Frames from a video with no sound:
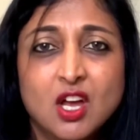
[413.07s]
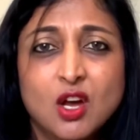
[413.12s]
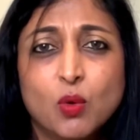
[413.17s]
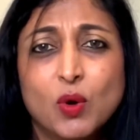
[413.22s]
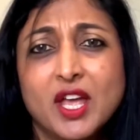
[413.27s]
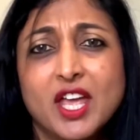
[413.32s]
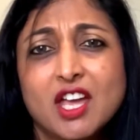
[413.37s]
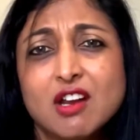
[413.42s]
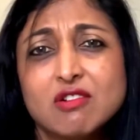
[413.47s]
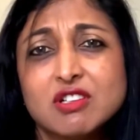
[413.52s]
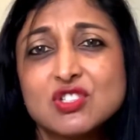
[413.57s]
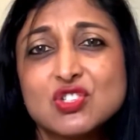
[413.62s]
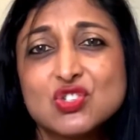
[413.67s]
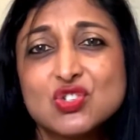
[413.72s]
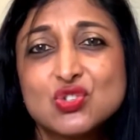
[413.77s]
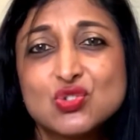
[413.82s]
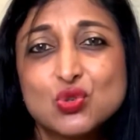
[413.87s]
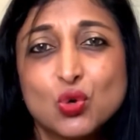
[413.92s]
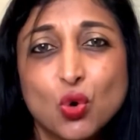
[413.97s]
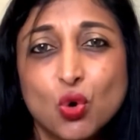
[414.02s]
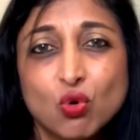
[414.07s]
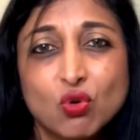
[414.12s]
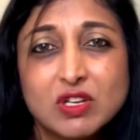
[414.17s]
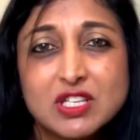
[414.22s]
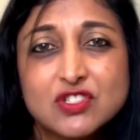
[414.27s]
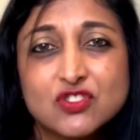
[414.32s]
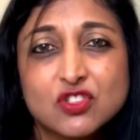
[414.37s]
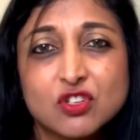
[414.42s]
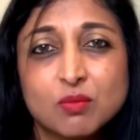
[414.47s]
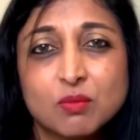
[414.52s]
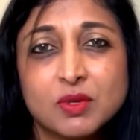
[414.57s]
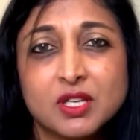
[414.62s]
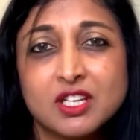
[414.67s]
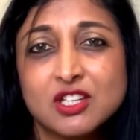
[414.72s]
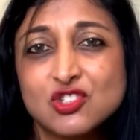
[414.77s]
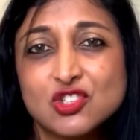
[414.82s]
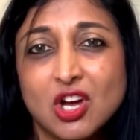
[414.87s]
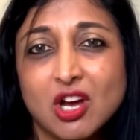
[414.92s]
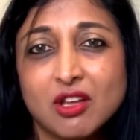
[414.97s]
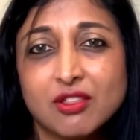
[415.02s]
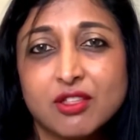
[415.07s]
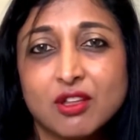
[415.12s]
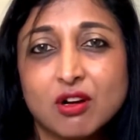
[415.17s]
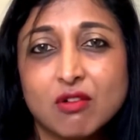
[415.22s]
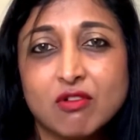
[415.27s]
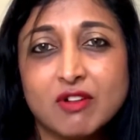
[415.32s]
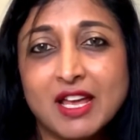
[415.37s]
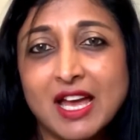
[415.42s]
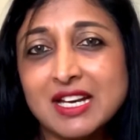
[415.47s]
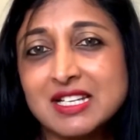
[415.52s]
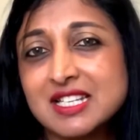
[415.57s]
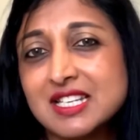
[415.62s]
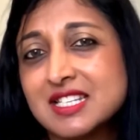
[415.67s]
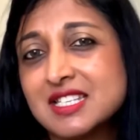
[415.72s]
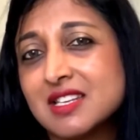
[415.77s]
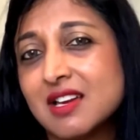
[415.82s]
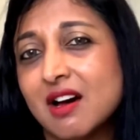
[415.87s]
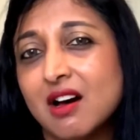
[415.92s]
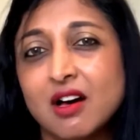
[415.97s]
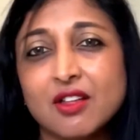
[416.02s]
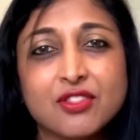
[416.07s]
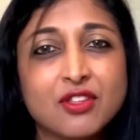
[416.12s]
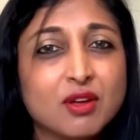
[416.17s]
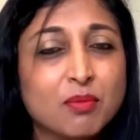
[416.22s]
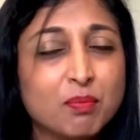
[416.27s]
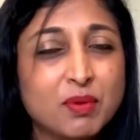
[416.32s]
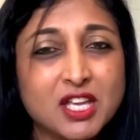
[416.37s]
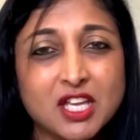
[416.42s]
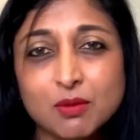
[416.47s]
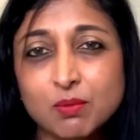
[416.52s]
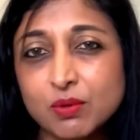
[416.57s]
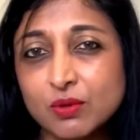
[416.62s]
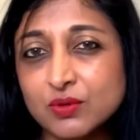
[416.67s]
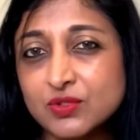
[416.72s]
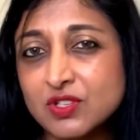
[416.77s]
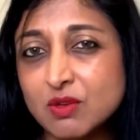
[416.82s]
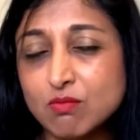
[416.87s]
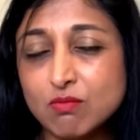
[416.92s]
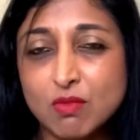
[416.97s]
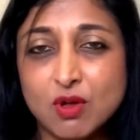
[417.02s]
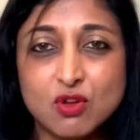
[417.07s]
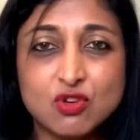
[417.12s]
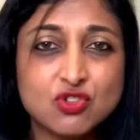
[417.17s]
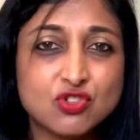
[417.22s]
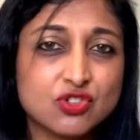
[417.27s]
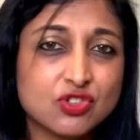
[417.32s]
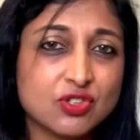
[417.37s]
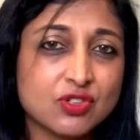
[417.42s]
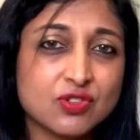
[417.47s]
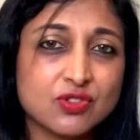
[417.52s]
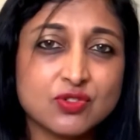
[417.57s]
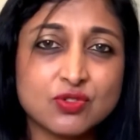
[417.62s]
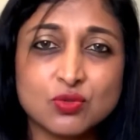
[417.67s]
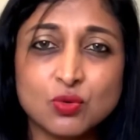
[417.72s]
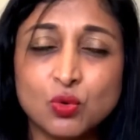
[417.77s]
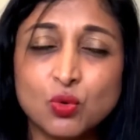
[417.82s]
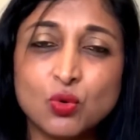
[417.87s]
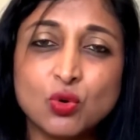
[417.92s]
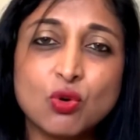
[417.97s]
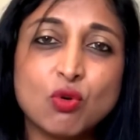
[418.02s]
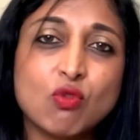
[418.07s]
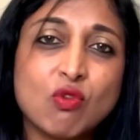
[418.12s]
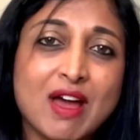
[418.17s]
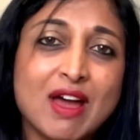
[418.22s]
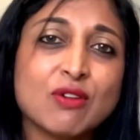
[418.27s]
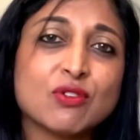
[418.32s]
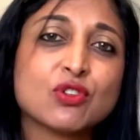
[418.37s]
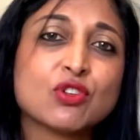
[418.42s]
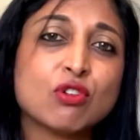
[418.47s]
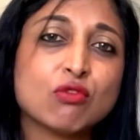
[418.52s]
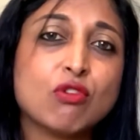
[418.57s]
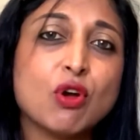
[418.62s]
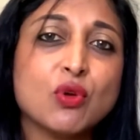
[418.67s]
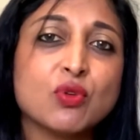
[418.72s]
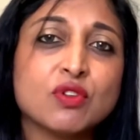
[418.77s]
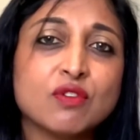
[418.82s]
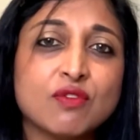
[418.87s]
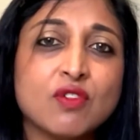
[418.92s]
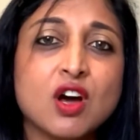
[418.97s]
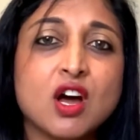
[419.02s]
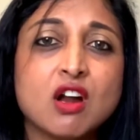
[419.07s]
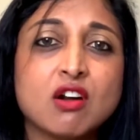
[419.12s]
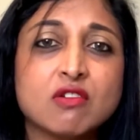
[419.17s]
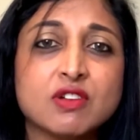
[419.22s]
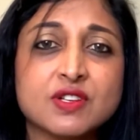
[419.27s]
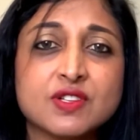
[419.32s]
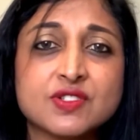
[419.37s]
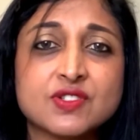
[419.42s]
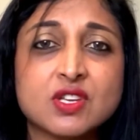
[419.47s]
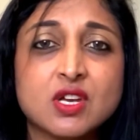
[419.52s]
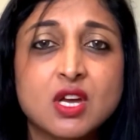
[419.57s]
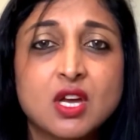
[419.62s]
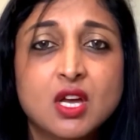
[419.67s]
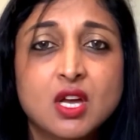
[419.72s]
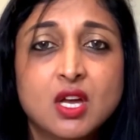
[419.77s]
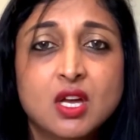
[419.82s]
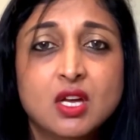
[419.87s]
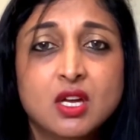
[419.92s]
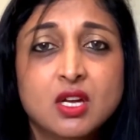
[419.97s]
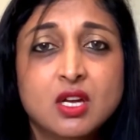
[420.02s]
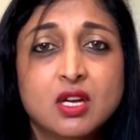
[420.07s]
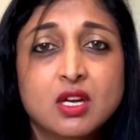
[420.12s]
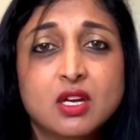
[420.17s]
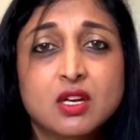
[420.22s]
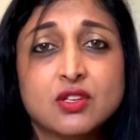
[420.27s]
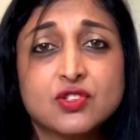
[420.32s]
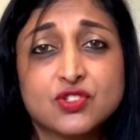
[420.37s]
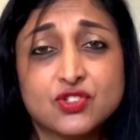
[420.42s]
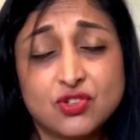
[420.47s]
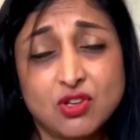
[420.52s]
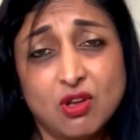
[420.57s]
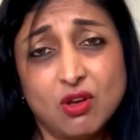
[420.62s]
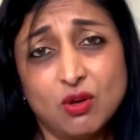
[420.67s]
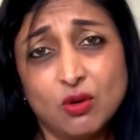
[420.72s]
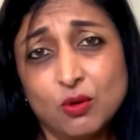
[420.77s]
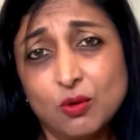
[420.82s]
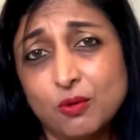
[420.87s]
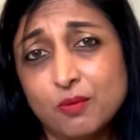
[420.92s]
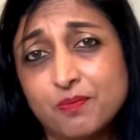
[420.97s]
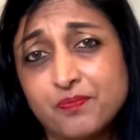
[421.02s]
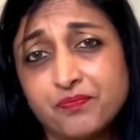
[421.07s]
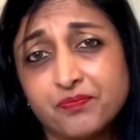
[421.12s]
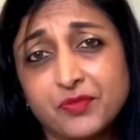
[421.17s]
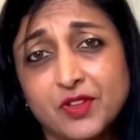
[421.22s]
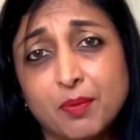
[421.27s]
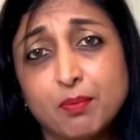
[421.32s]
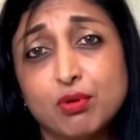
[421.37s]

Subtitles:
We're hearing stories from each other, reacting to other people's emotions all around coronavirus. So, a